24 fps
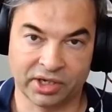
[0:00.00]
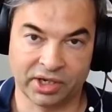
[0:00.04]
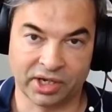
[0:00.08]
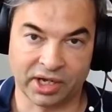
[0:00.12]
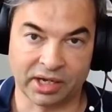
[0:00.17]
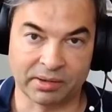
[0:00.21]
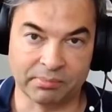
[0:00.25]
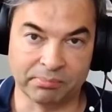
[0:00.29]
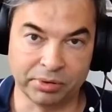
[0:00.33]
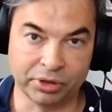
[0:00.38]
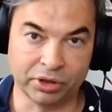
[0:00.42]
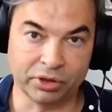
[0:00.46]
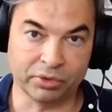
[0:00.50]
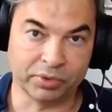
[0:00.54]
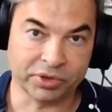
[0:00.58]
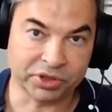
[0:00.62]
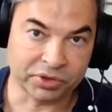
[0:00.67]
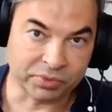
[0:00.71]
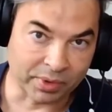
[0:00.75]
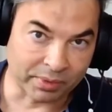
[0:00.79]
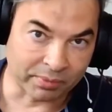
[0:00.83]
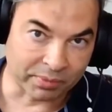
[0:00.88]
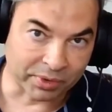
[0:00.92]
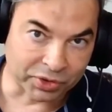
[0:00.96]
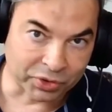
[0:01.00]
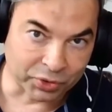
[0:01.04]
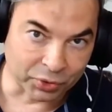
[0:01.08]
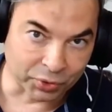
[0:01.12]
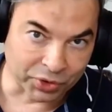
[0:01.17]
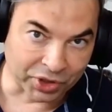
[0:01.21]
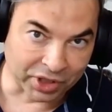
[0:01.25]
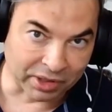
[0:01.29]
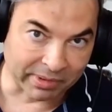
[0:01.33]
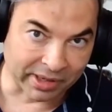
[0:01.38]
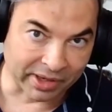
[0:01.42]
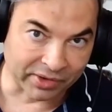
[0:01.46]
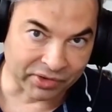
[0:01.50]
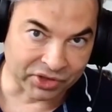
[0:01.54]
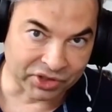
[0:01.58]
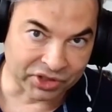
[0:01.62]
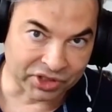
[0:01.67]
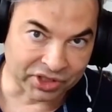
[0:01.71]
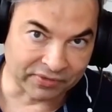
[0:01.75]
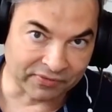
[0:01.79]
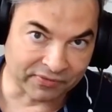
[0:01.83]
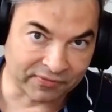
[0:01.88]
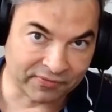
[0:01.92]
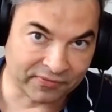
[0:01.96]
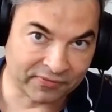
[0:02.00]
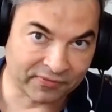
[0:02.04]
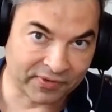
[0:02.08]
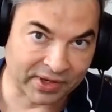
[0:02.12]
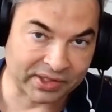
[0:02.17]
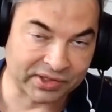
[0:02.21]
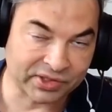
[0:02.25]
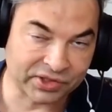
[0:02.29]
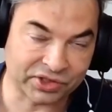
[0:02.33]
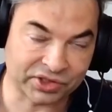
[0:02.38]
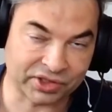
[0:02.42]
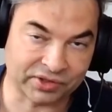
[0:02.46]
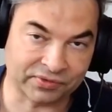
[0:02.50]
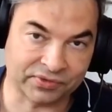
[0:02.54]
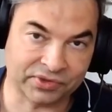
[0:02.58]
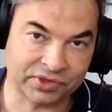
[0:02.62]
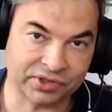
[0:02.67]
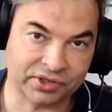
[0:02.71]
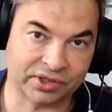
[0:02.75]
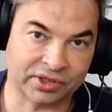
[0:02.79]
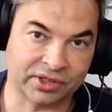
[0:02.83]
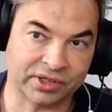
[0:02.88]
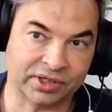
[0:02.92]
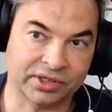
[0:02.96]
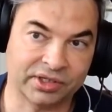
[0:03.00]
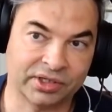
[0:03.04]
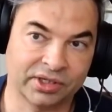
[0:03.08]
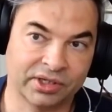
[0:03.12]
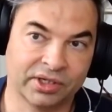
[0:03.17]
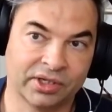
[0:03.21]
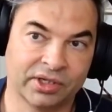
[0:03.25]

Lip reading: and blue is when we're talking about the defensive side.